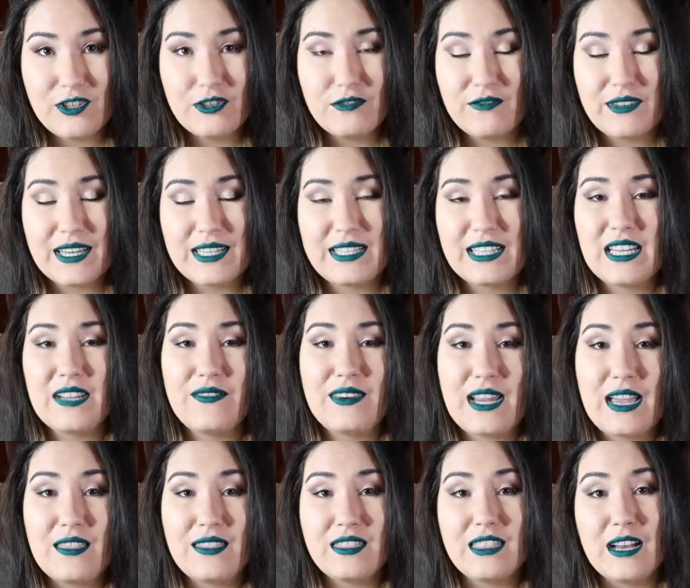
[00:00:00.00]
don't forget to give it
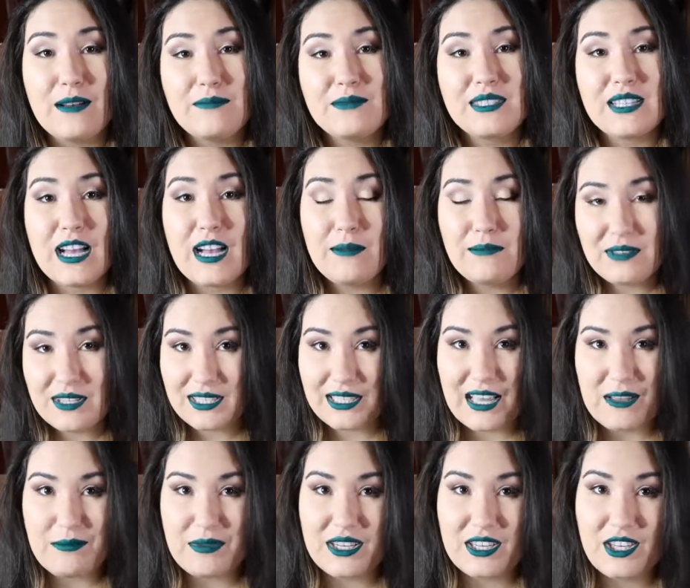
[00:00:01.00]
a thumbs up to
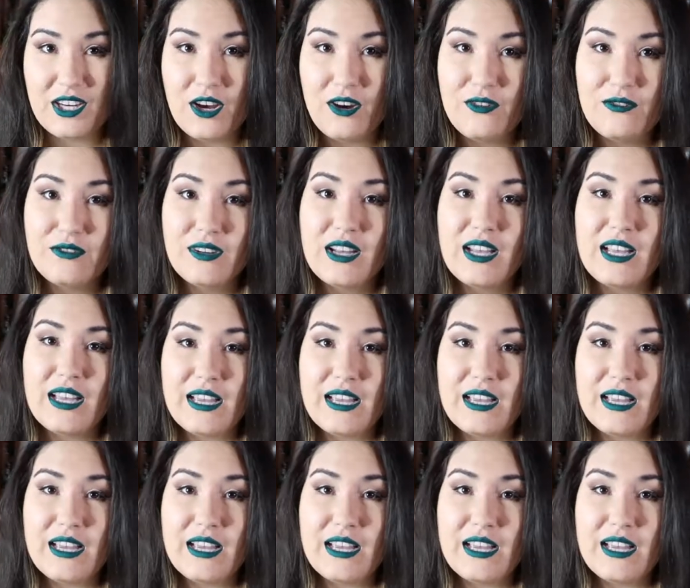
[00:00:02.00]
let me know.